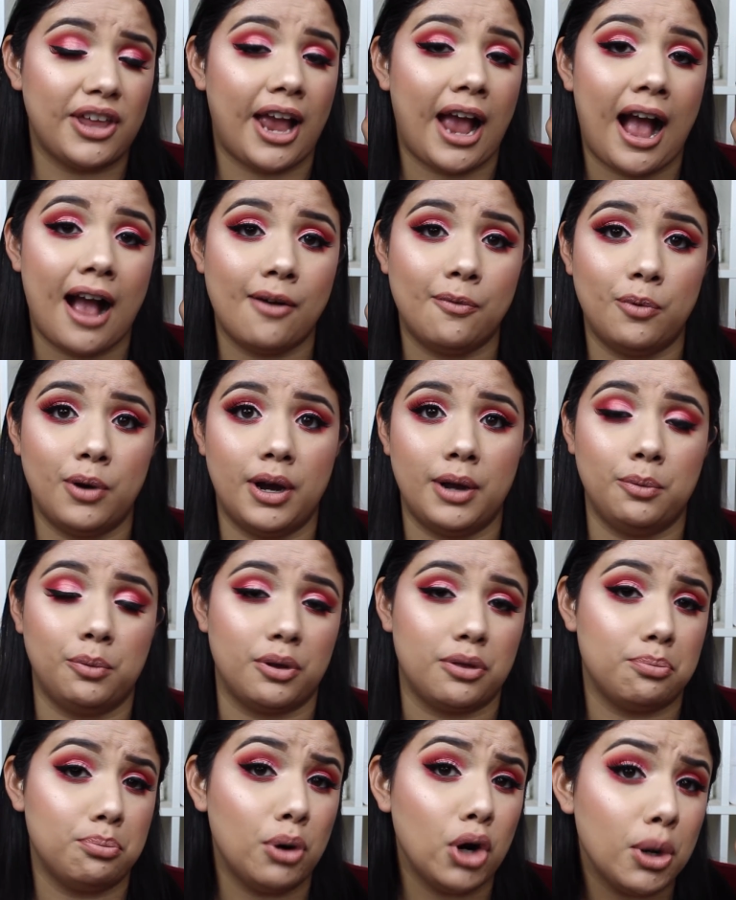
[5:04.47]
They have one
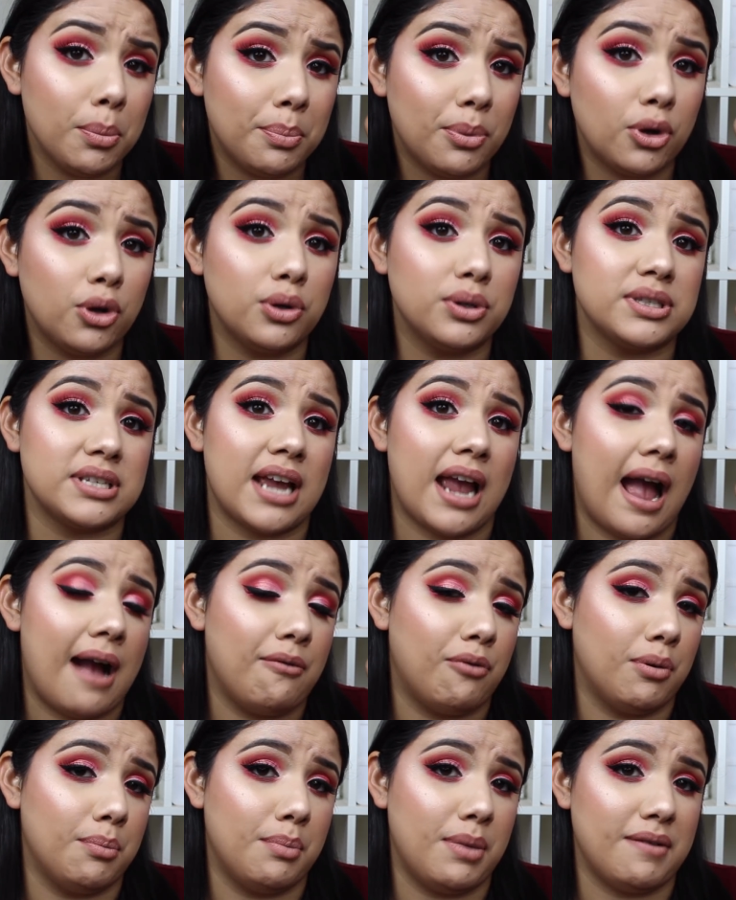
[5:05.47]
with purples, they
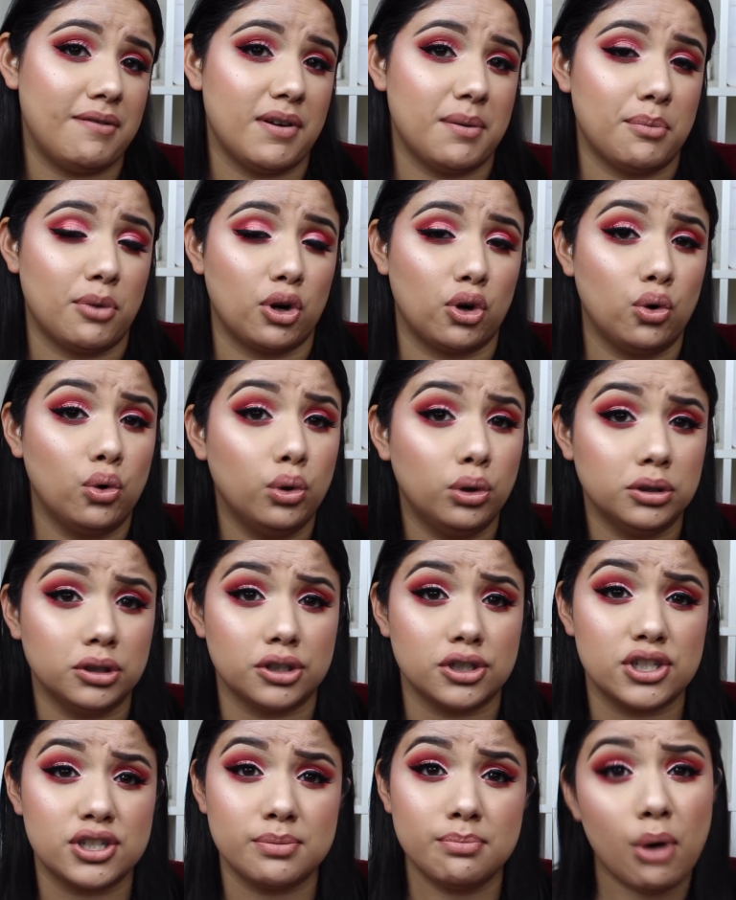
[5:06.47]
have one maybe more
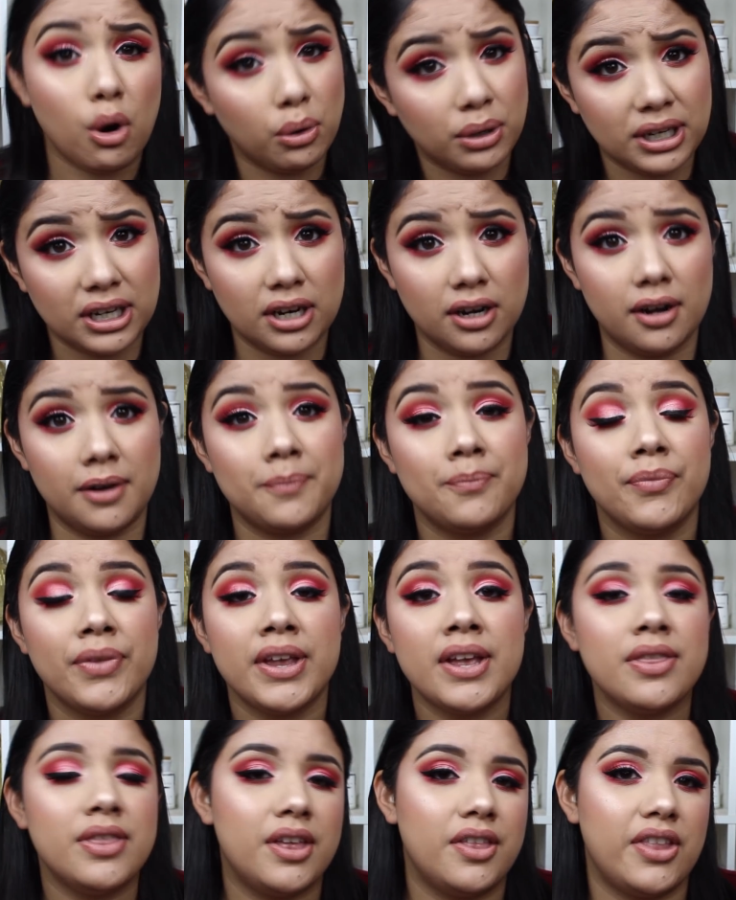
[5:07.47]
cooler, smokier, and
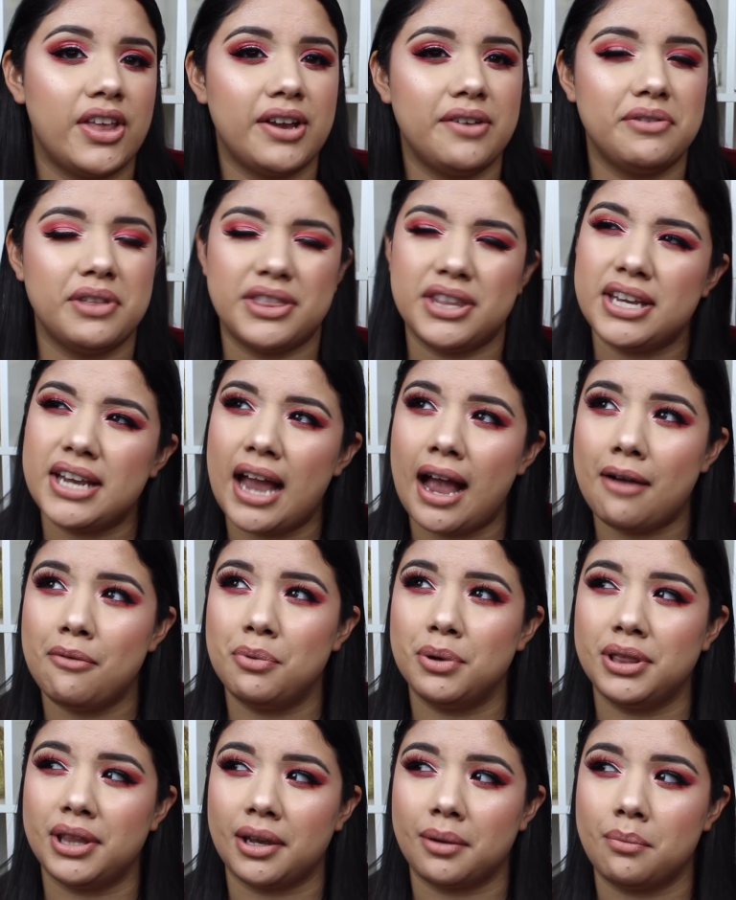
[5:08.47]
then they think I
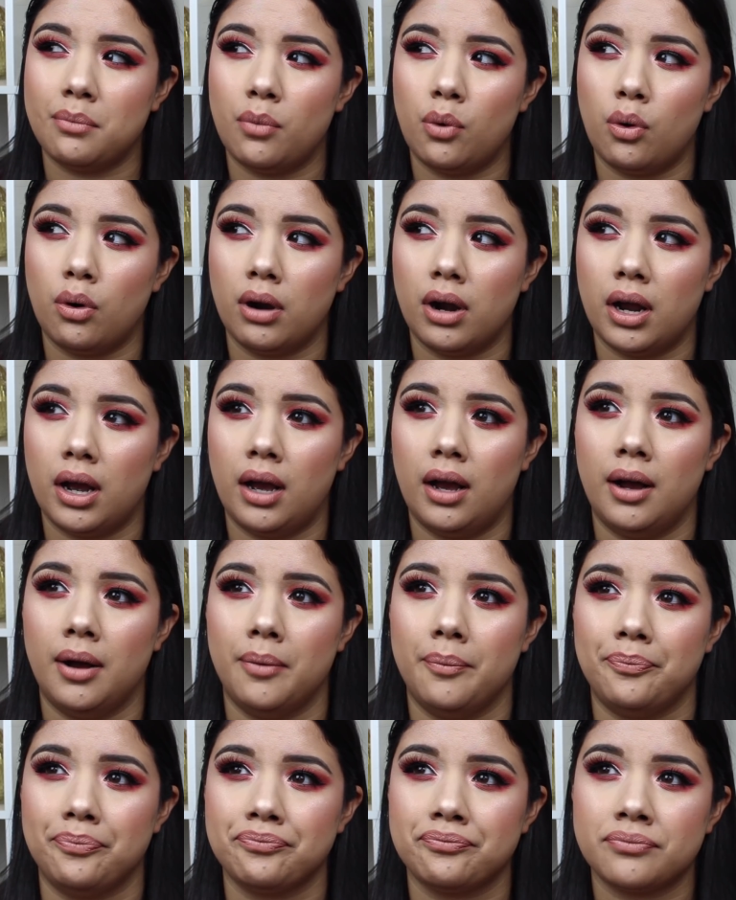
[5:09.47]
have one like more
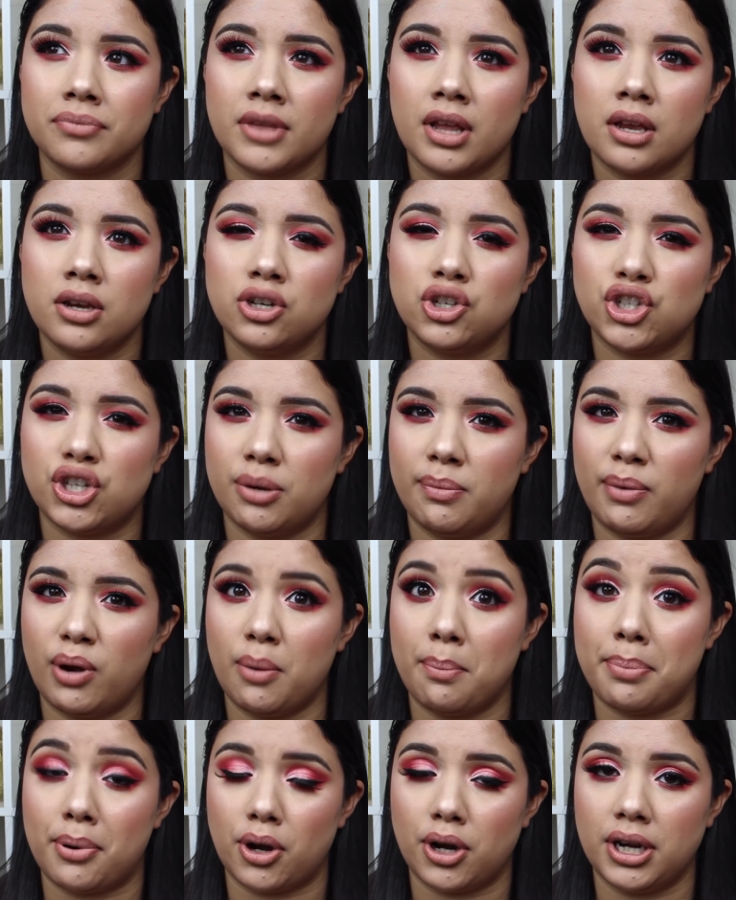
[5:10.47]

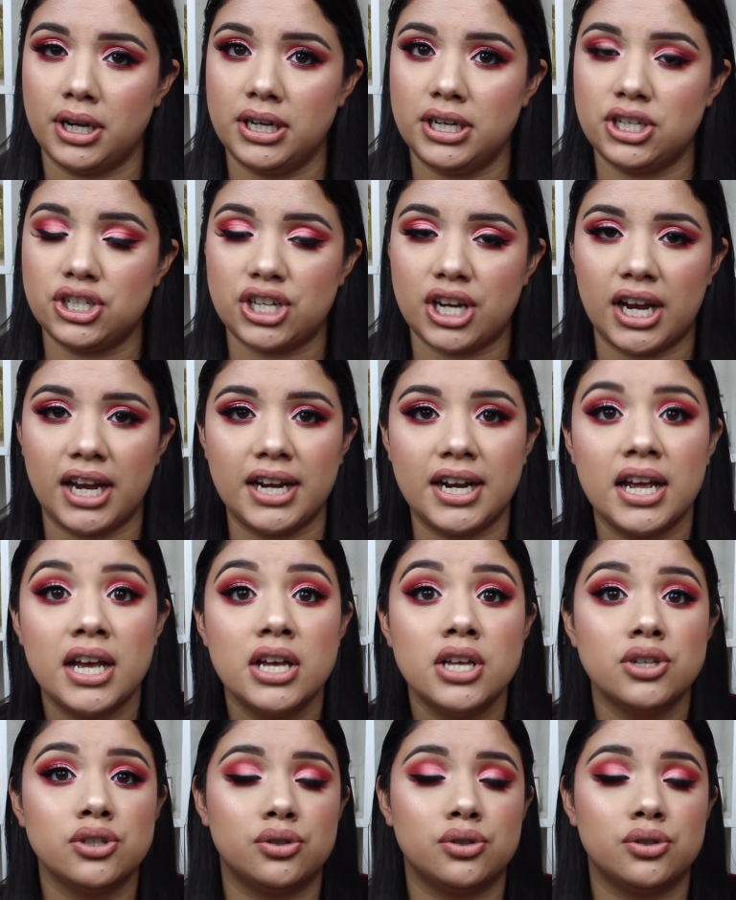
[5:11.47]
shimmer burgundy shade.